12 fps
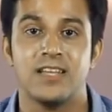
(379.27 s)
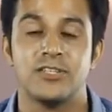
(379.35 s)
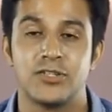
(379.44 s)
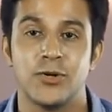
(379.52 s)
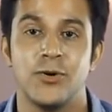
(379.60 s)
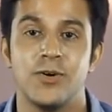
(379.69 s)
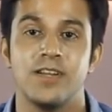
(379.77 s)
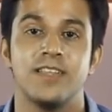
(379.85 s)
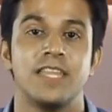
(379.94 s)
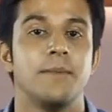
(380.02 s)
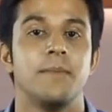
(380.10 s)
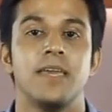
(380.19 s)
So
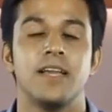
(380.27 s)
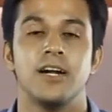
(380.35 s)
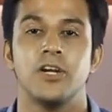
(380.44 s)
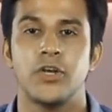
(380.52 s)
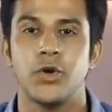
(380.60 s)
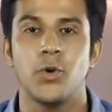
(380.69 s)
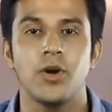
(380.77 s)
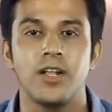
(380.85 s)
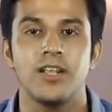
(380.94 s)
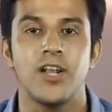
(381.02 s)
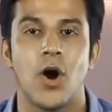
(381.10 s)
they make a total